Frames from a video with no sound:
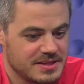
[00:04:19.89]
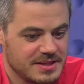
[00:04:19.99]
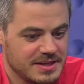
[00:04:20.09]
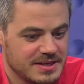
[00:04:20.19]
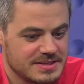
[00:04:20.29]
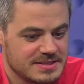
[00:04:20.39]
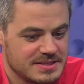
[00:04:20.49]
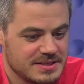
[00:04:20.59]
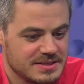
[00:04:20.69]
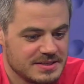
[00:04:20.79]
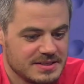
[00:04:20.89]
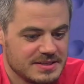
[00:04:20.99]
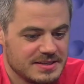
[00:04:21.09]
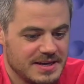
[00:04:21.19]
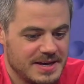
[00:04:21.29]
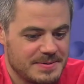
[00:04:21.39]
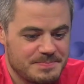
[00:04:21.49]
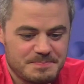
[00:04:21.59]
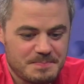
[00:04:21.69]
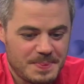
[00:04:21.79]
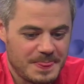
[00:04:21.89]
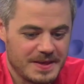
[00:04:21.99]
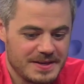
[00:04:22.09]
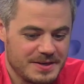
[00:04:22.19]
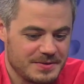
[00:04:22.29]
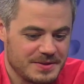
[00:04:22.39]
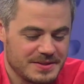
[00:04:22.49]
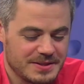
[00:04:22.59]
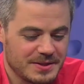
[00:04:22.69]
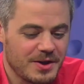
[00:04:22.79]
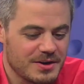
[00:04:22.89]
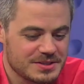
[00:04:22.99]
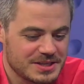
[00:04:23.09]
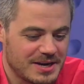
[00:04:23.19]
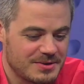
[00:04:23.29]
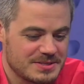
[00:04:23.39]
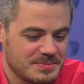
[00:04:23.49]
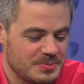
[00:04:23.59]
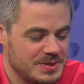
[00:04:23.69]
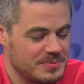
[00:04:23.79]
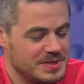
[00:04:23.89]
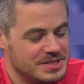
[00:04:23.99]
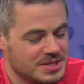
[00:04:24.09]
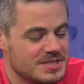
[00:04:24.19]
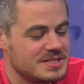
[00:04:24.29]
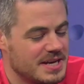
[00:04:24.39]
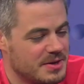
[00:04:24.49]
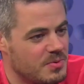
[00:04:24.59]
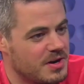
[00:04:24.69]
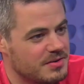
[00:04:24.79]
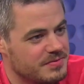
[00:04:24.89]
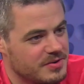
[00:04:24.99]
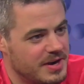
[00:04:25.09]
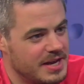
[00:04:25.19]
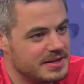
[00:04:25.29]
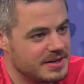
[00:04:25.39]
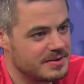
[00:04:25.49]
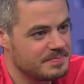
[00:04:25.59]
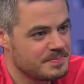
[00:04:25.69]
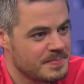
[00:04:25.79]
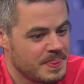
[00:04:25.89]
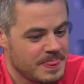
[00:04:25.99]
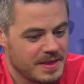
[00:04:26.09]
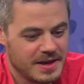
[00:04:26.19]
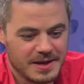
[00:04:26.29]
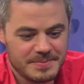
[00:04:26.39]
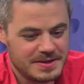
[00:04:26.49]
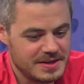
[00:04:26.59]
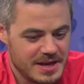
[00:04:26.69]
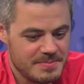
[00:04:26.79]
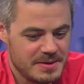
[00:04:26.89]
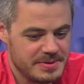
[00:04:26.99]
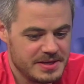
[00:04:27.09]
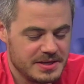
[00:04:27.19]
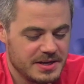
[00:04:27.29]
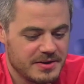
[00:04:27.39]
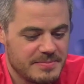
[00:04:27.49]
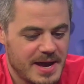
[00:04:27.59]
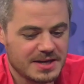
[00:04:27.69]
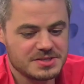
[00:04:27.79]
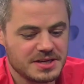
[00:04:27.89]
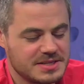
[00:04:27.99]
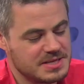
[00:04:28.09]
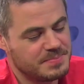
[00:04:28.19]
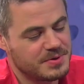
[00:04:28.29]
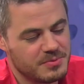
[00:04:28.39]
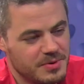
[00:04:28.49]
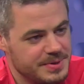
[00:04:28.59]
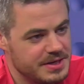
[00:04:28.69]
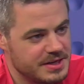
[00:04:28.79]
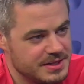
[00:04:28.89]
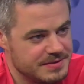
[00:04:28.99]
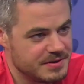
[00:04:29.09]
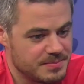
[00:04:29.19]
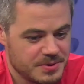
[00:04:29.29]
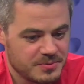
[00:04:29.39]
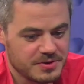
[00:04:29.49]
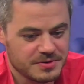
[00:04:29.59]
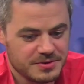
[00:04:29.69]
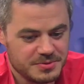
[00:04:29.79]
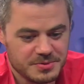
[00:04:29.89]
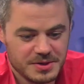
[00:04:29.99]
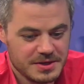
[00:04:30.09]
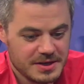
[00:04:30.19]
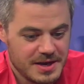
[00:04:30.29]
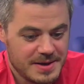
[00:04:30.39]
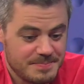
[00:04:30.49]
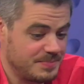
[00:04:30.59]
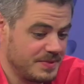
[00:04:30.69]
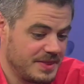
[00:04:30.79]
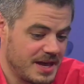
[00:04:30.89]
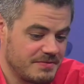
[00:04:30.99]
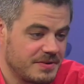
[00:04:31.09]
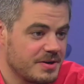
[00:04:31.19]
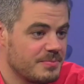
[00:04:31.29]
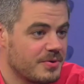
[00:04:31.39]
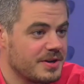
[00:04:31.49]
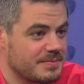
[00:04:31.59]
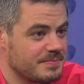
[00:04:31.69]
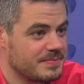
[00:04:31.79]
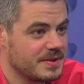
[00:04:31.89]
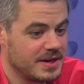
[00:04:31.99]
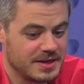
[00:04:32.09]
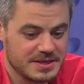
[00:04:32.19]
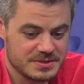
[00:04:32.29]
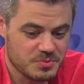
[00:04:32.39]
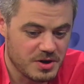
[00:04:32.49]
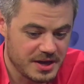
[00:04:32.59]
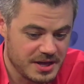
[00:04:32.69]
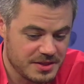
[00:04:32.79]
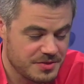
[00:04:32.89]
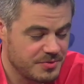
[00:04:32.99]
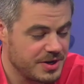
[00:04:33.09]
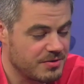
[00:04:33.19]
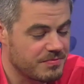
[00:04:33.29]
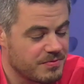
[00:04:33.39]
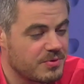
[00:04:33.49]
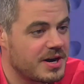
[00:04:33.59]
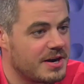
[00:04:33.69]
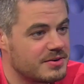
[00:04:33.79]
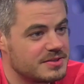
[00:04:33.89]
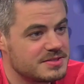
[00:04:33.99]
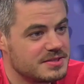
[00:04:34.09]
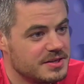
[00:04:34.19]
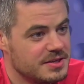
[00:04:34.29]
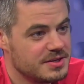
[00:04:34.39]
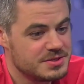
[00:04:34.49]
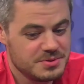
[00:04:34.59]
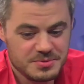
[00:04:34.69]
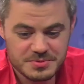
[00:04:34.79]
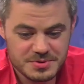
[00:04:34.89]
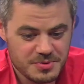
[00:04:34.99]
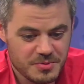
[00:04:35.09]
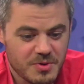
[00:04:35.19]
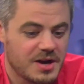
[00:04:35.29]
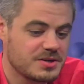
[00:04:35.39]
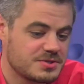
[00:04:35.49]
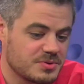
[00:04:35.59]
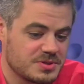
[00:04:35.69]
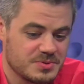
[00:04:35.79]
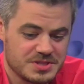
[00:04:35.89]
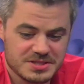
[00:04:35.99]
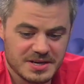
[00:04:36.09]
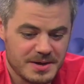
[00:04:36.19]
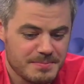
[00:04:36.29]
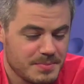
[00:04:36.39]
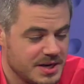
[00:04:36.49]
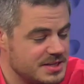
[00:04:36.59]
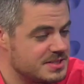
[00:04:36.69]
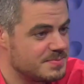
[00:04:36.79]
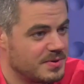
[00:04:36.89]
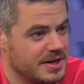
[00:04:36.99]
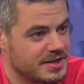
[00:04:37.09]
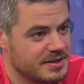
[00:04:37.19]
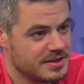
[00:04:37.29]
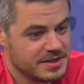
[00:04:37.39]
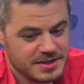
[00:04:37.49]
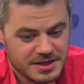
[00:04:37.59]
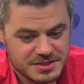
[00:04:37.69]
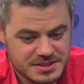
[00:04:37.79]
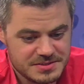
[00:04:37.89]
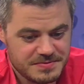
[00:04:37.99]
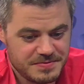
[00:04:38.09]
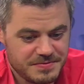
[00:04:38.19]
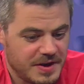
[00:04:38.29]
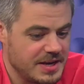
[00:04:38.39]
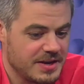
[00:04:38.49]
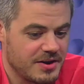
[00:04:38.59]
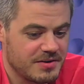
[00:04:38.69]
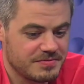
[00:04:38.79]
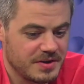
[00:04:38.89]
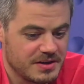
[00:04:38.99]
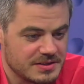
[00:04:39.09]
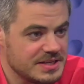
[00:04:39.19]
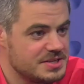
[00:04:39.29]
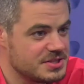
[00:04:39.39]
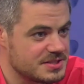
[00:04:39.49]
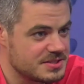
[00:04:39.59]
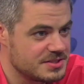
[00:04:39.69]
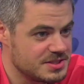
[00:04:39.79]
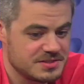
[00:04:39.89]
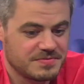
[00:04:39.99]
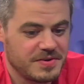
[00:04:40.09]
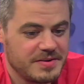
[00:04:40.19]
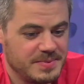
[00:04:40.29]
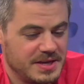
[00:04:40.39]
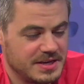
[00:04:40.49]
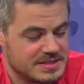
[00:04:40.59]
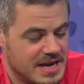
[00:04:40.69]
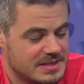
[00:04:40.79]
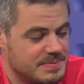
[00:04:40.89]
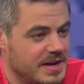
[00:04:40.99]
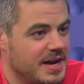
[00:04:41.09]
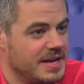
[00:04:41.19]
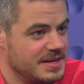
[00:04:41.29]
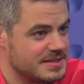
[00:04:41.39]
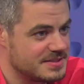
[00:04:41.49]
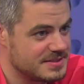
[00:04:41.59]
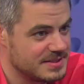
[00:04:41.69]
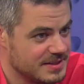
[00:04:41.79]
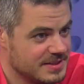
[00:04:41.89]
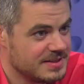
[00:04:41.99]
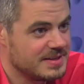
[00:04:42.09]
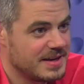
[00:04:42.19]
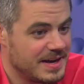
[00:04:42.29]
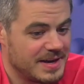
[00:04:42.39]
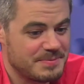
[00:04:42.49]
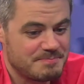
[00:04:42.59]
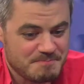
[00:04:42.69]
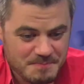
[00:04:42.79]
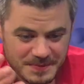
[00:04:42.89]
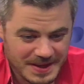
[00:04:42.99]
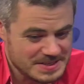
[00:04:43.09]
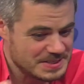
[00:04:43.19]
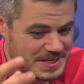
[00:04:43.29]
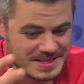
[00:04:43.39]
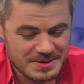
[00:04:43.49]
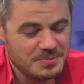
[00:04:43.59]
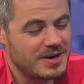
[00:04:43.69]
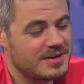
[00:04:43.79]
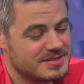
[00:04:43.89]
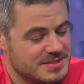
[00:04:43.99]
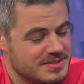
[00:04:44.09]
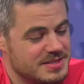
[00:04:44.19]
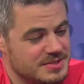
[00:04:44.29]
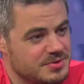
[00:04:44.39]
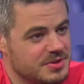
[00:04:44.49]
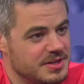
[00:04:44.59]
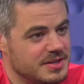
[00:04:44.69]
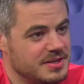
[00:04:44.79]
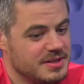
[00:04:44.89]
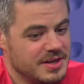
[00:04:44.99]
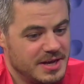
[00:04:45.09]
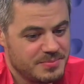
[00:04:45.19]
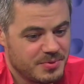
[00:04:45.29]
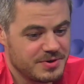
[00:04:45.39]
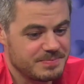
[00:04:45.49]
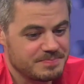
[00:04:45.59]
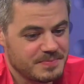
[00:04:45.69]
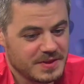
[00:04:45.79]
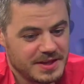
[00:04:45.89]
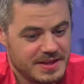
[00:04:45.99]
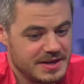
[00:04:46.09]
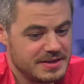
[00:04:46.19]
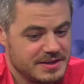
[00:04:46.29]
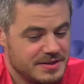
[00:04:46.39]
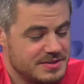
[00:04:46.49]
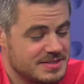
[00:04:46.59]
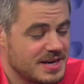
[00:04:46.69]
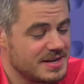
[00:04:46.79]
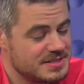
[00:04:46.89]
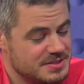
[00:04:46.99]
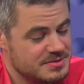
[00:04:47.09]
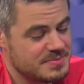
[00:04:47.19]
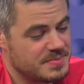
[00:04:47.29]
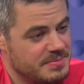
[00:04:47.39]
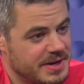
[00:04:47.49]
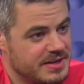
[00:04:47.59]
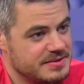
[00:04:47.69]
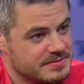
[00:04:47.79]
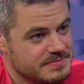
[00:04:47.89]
I think it's the um, you know the, the, long showers. I mean, we, we just take water for granted here. Um, and, and maybe you know, imagining a typical woman in the developing world who um, that very morning uh, is walking three or four hours to, to a water source, which is a, a muddy spring. You know, she's fighting off uh, leeches. She's afraid of being attacked by hyenas. Um, I just think the awareness is, is really important. And then you know, deciding to do something about it.